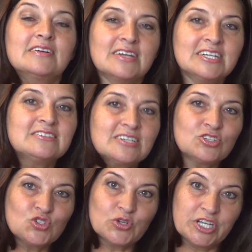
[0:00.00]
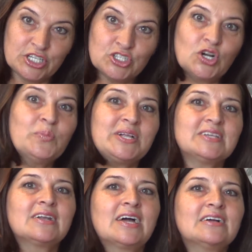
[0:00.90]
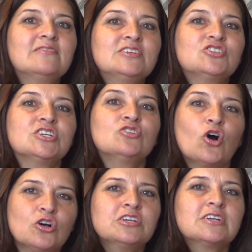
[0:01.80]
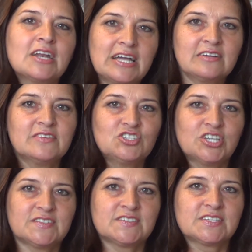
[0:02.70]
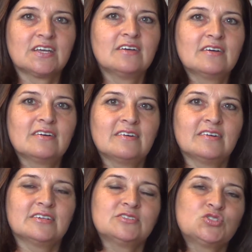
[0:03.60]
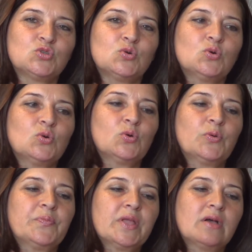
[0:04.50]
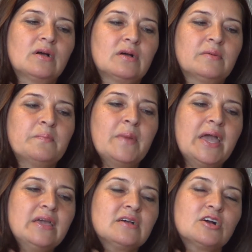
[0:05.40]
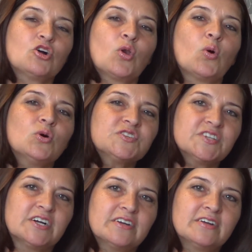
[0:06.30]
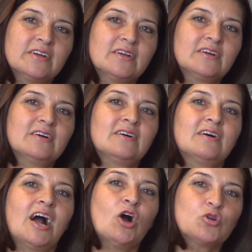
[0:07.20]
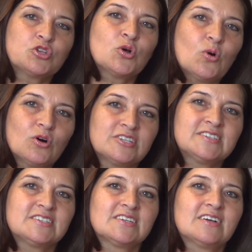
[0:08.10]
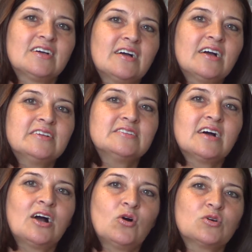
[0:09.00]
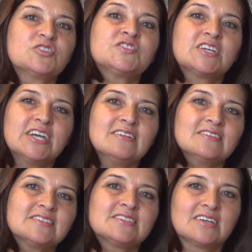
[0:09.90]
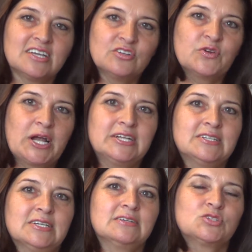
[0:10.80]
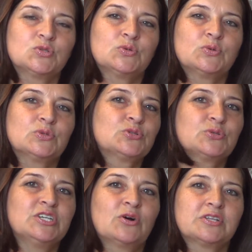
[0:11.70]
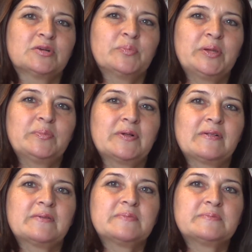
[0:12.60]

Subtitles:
literature in Romani language, in other languages, to make closer our thoughts and our skills in writing to the other people.